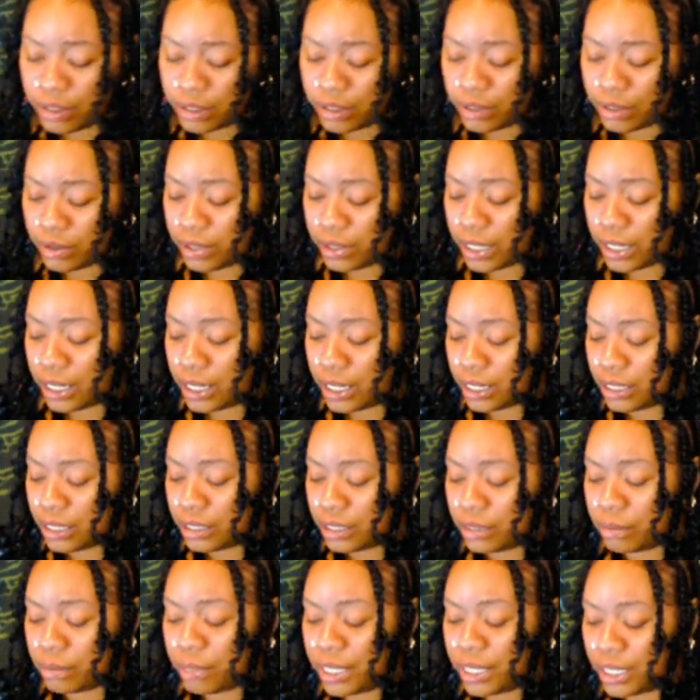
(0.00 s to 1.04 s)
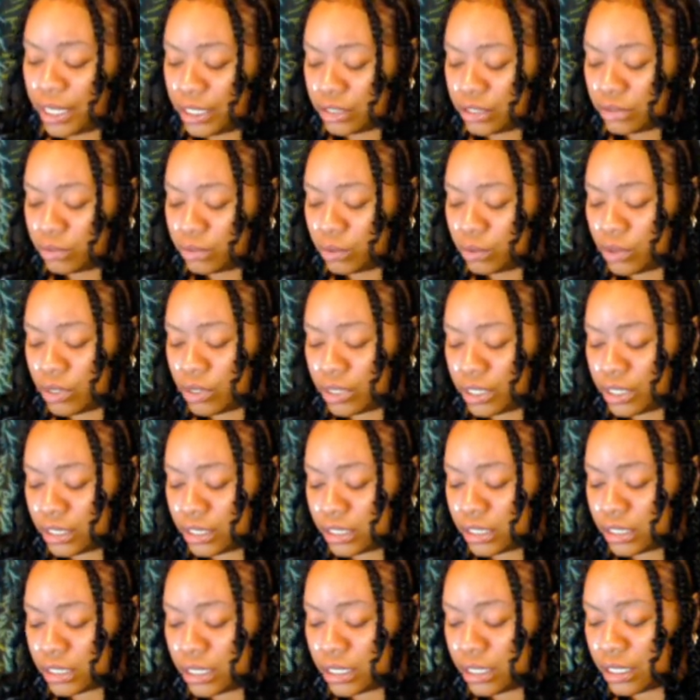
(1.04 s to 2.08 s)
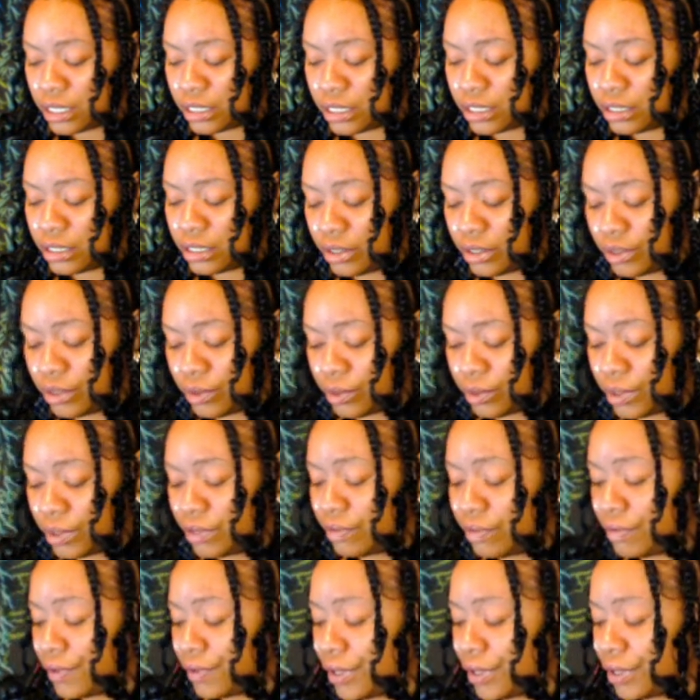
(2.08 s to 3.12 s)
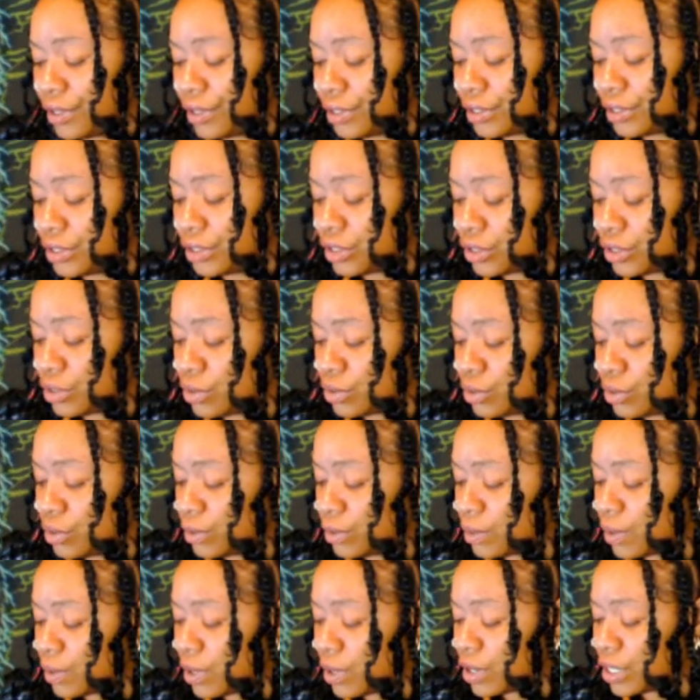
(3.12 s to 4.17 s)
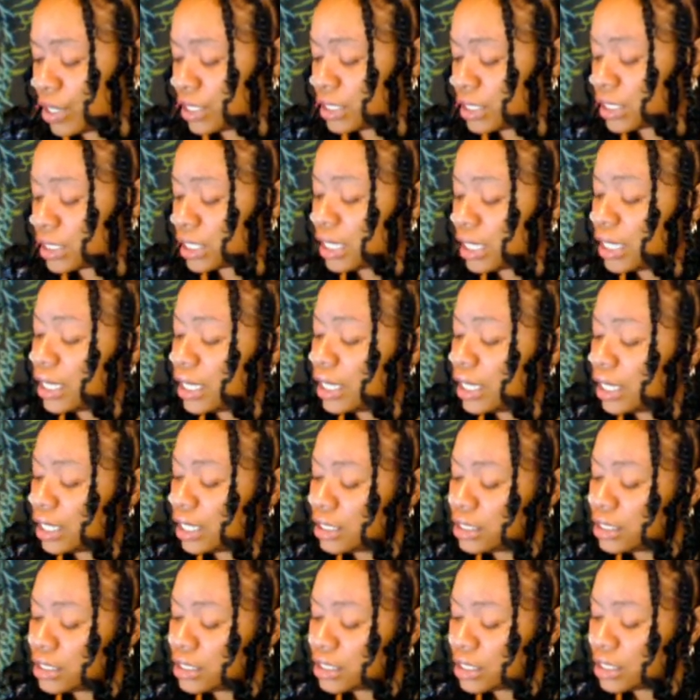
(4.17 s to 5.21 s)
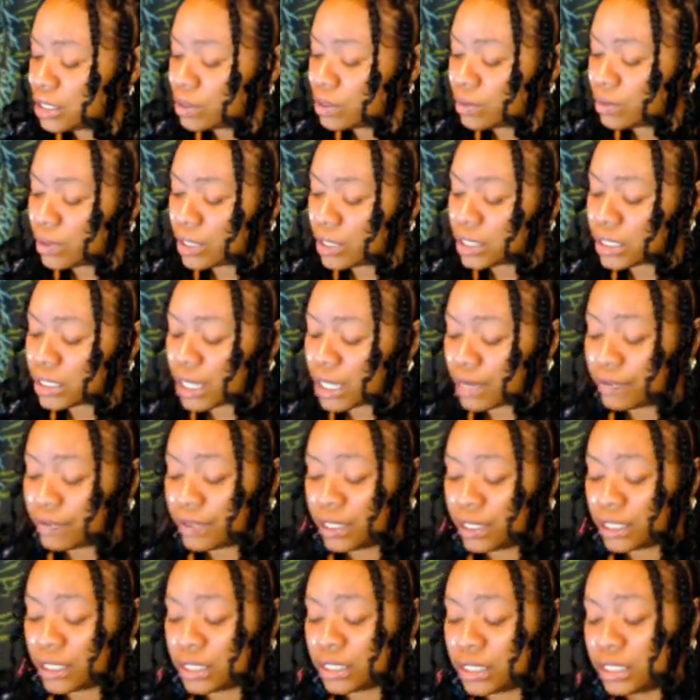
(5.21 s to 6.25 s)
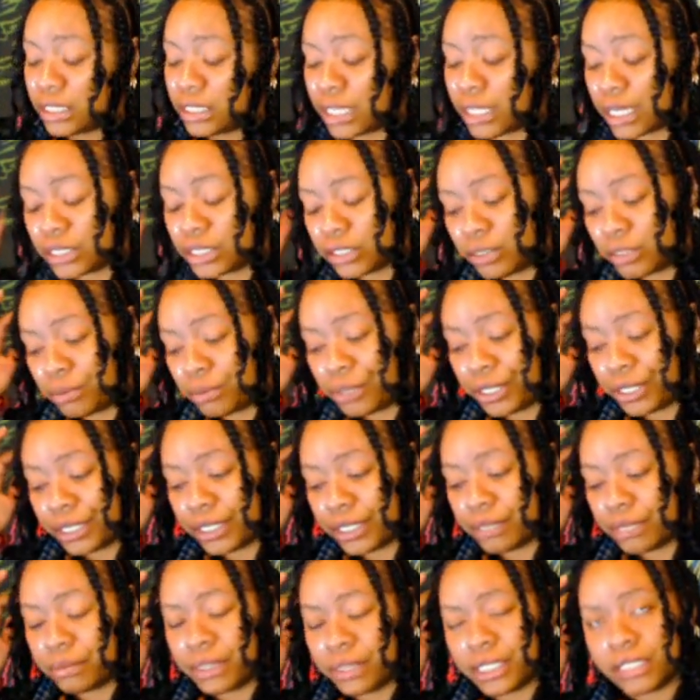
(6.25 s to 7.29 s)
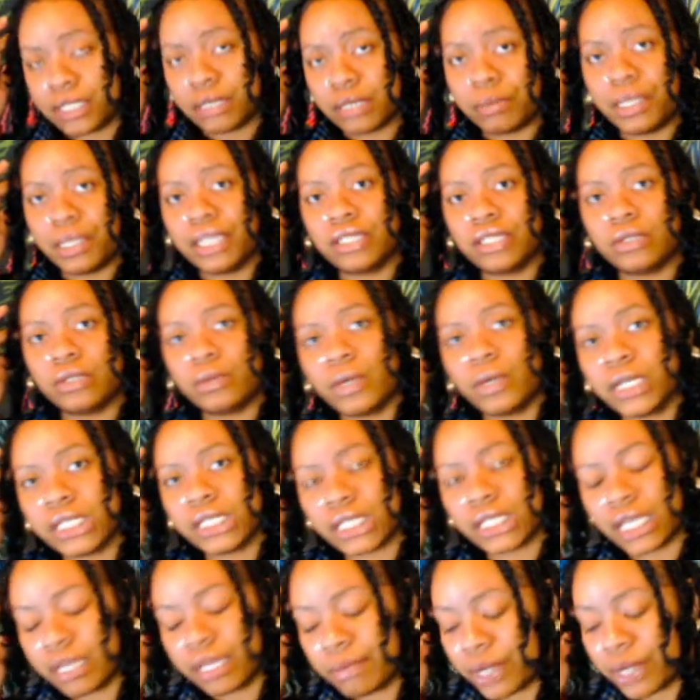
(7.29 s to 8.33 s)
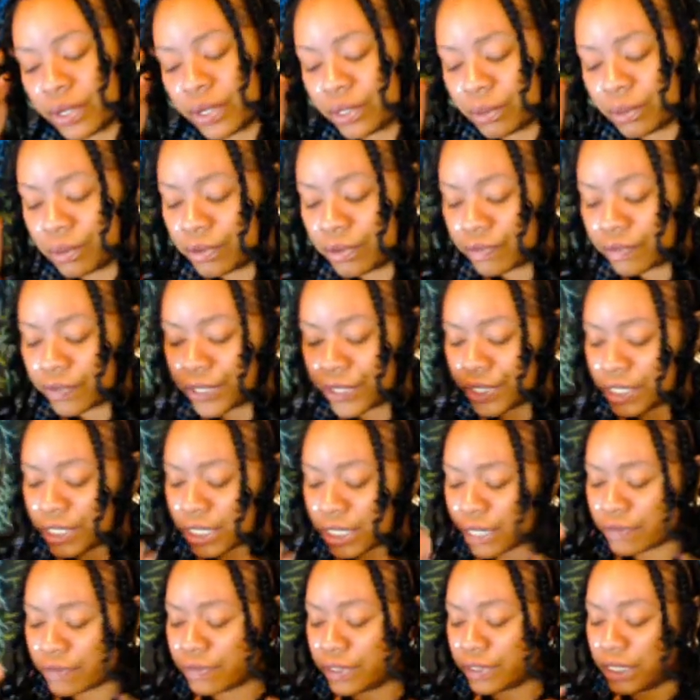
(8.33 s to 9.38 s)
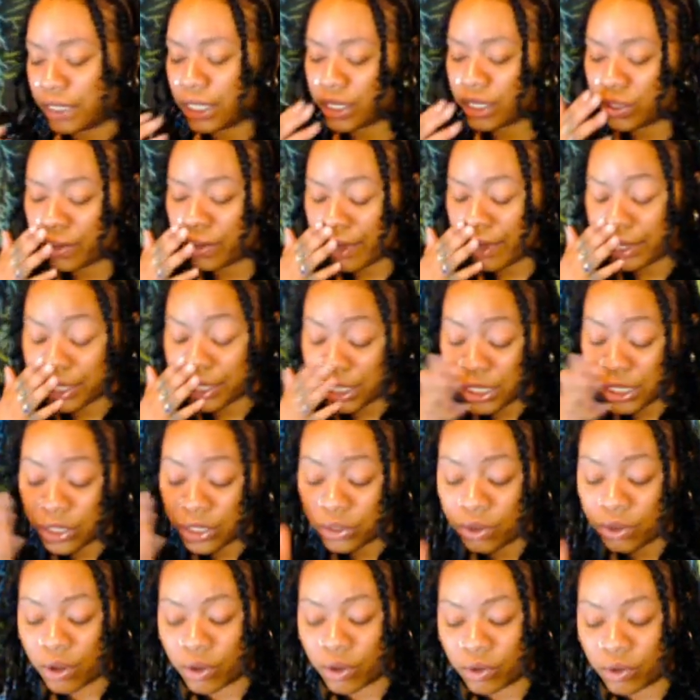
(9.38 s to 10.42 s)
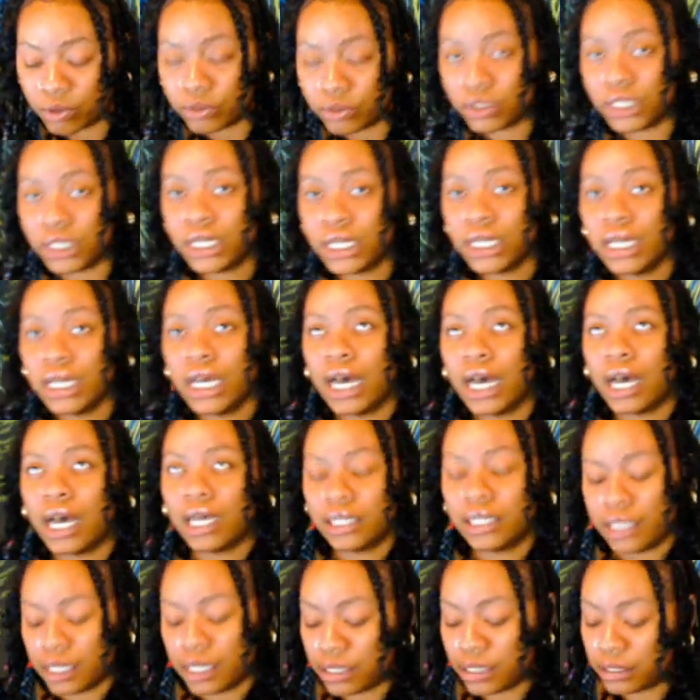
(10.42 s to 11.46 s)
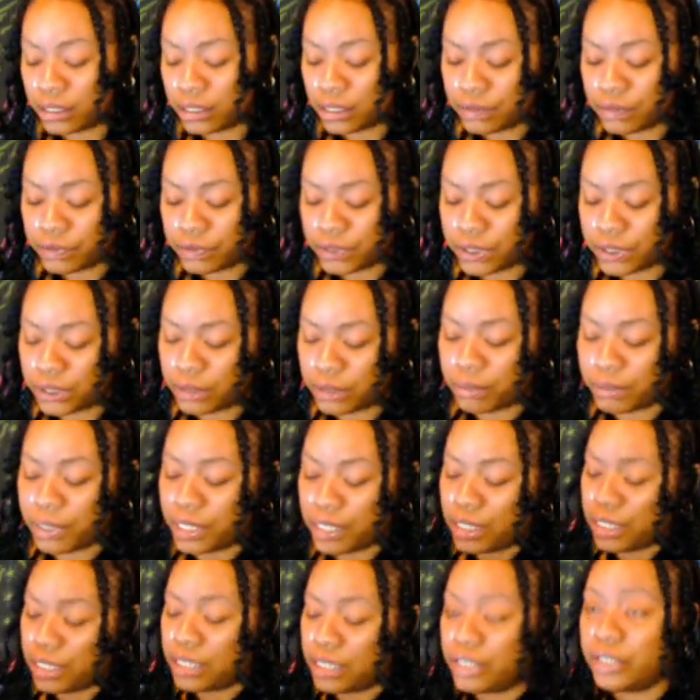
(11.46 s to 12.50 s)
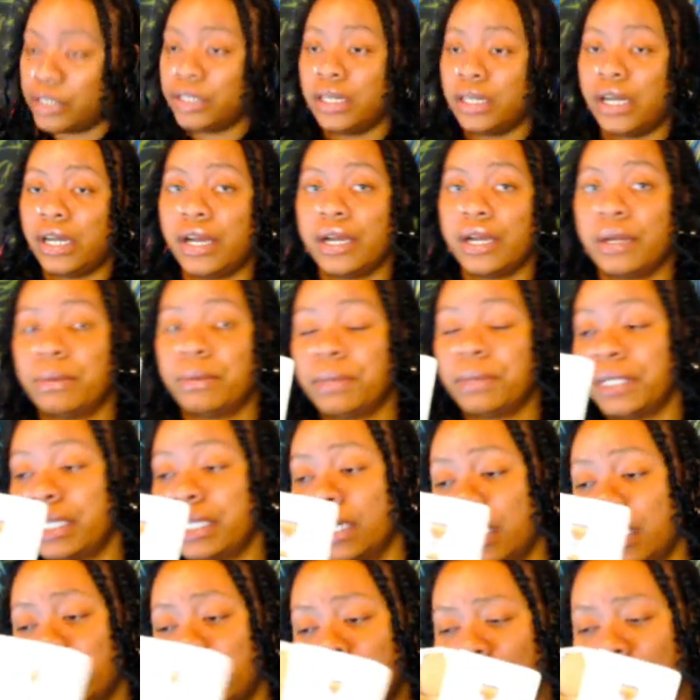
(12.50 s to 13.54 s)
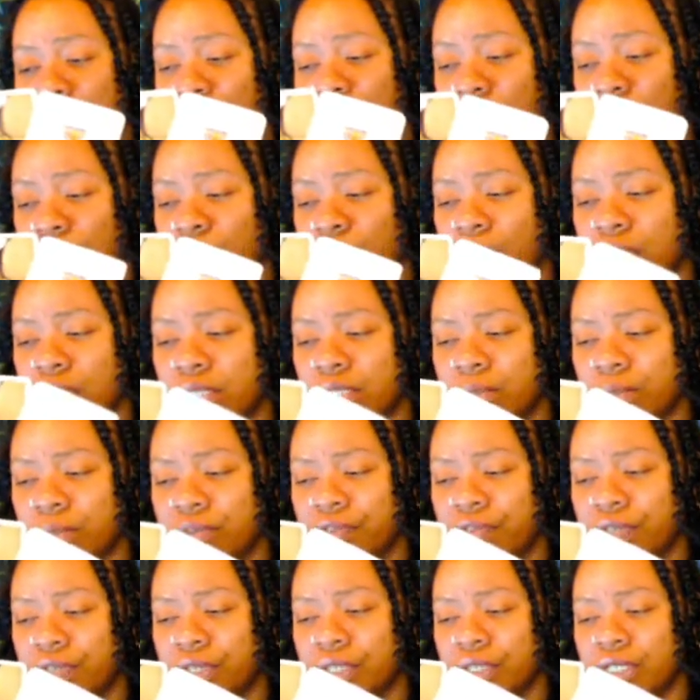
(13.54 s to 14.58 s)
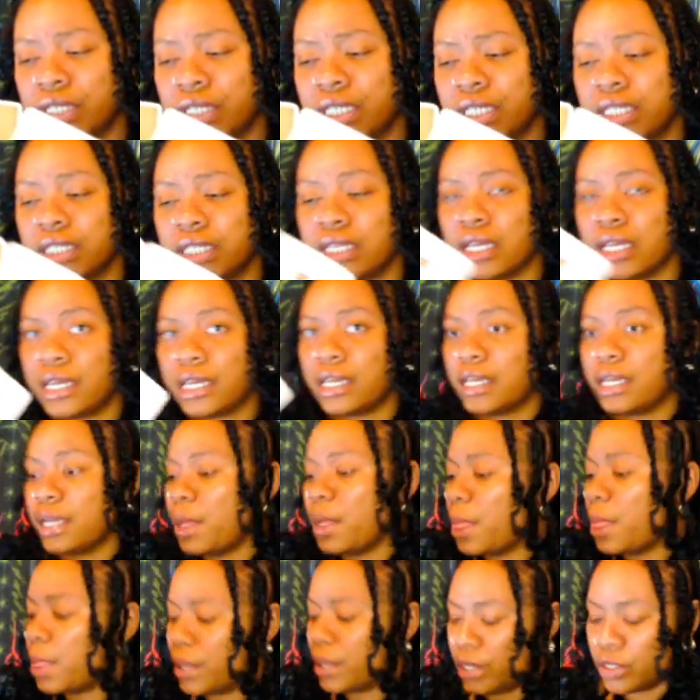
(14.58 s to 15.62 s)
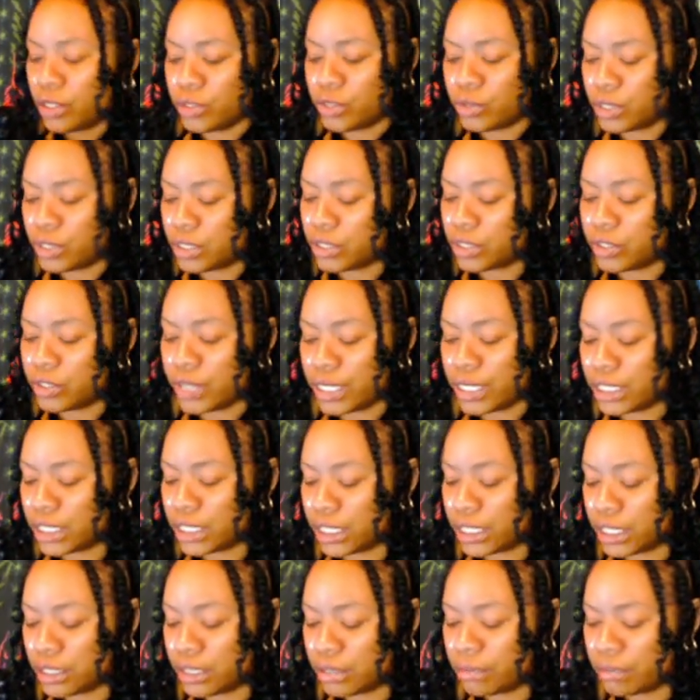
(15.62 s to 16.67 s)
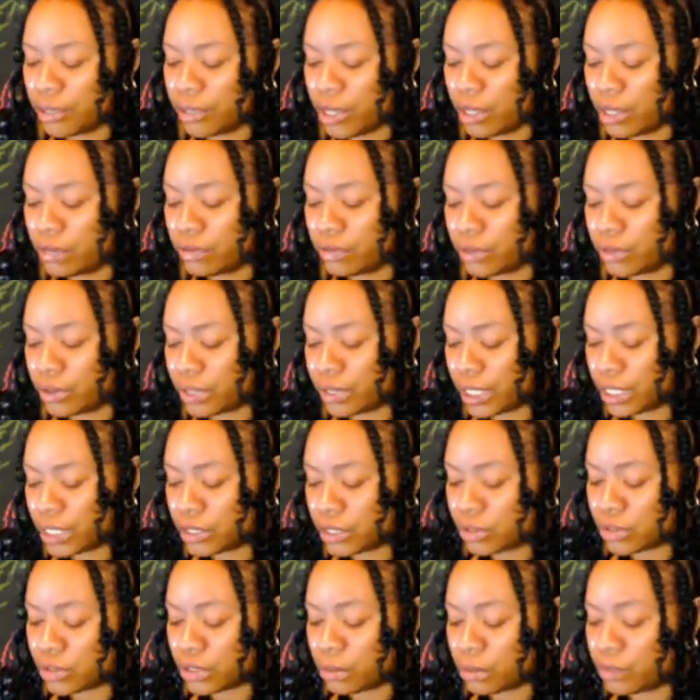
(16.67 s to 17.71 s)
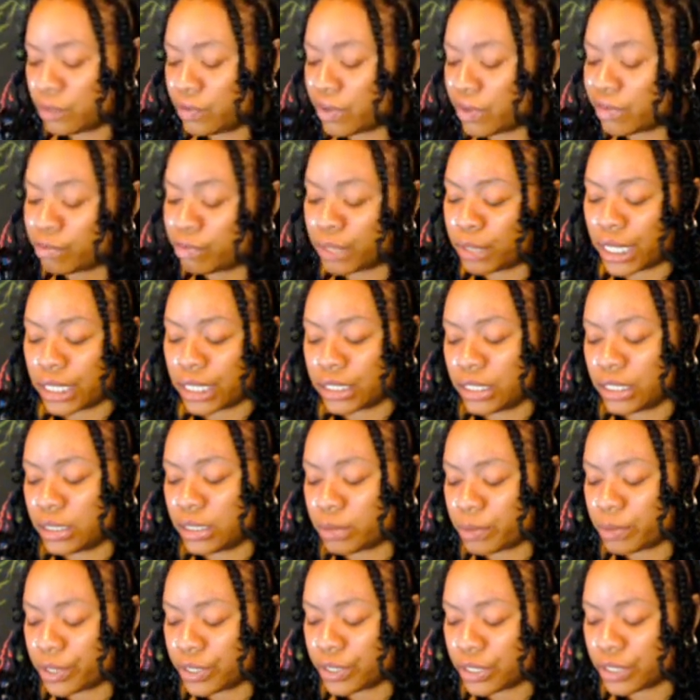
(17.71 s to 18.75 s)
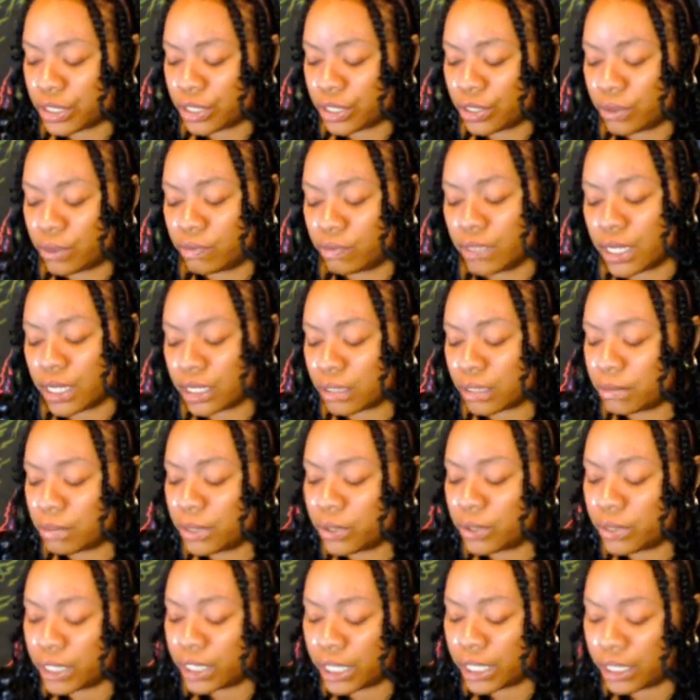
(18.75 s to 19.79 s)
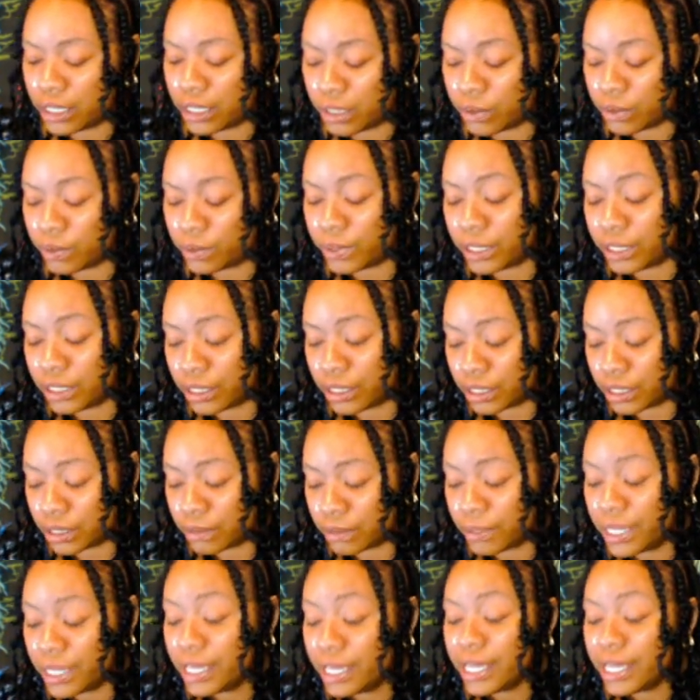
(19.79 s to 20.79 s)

Okay, the Page of Wands in reverse, Two of Wands, and the Ten of Wands. I feel like this is actually a breakup because the Page of Wands came out in reverse. I feel like you still hold a lot of love for somebody in your heart, but Page of Wands in reverse is like, you had to cut them off, okay? So some of you have blocked this person. You've not communicated with them.